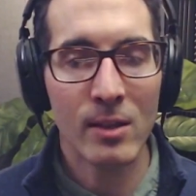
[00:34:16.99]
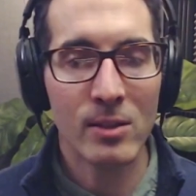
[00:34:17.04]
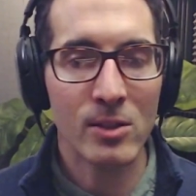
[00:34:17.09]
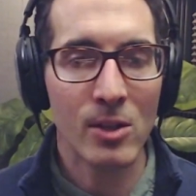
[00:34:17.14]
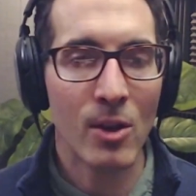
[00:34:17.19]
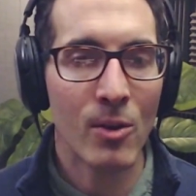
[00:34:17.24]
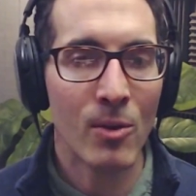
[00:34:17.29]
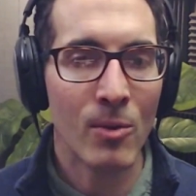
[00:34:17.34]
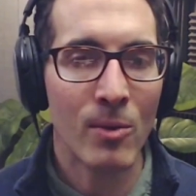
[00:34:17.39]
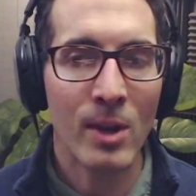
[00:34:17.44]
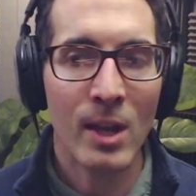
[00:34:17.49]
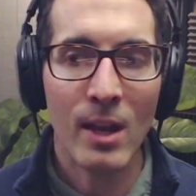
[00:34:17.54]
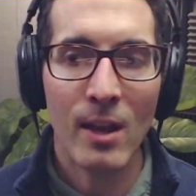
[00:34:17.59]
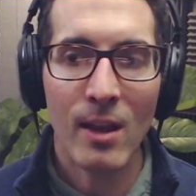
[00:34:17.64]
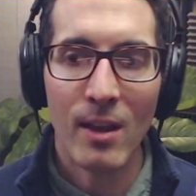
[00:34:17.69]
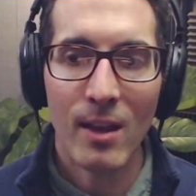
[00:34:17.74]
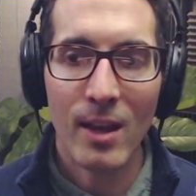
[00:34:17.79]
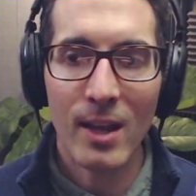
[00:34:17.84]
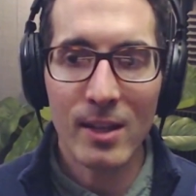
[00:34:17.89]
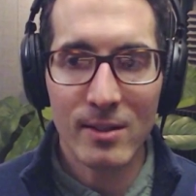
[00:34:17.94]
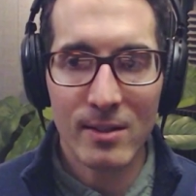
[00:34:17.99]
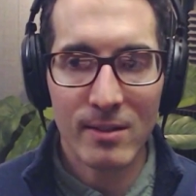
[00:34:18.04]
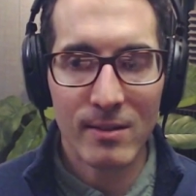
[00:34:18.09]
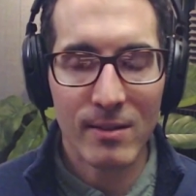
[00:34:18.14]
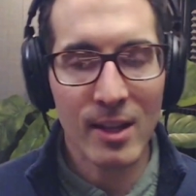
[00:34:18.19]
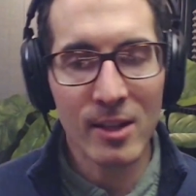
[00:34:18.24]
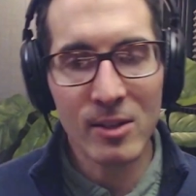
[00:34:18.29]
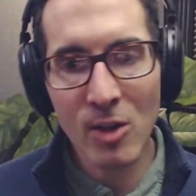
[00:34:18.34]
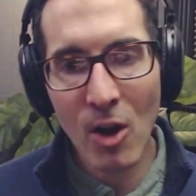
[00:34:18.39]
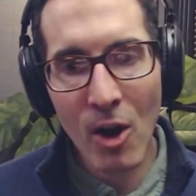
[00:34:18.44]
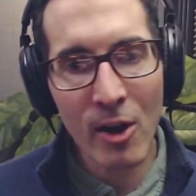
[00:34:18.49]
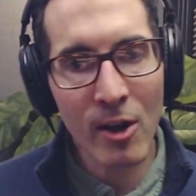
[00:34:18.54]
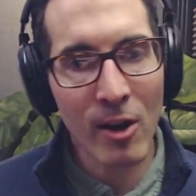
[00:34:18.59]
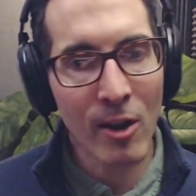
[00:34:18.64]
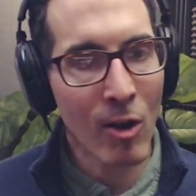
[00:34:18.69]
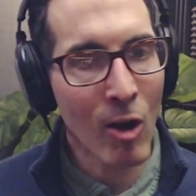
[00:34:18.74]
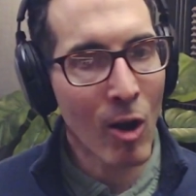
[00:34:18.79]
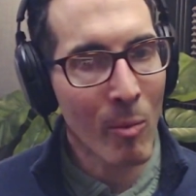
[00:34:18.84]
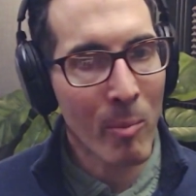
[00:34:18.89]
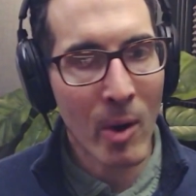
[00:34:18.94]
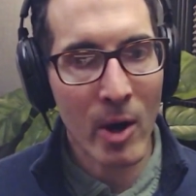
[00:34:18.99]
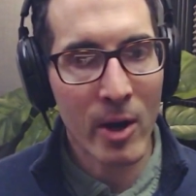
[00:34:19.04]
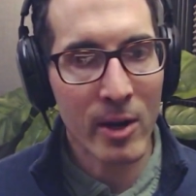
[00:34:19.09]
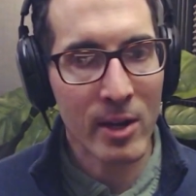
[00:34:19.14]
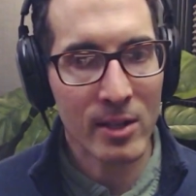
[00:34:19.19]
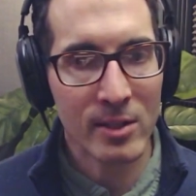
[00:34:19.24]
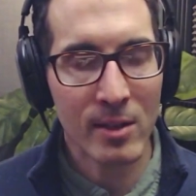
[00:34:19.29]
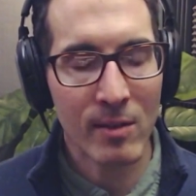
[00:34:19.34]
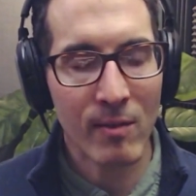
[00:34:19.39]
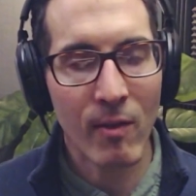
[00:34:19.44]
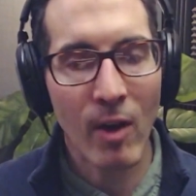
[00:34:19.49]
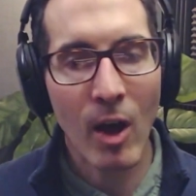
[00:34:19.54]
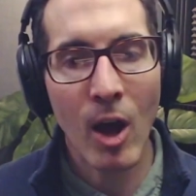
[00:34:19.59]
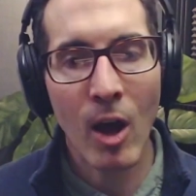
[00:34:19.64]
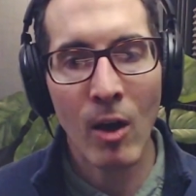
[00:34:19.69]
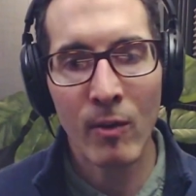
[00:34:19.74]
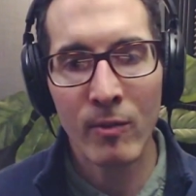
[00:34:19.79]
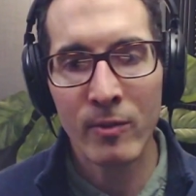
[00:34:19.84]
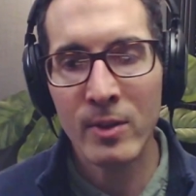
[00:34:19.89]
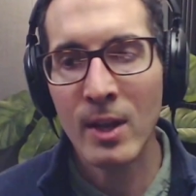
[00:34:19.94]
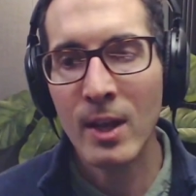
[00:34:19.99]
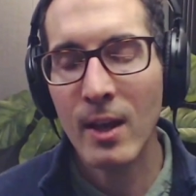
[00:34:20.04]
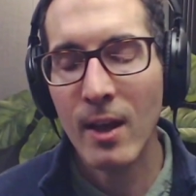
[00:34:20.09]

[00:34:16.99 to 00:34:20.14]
So it's hard on all parties involved.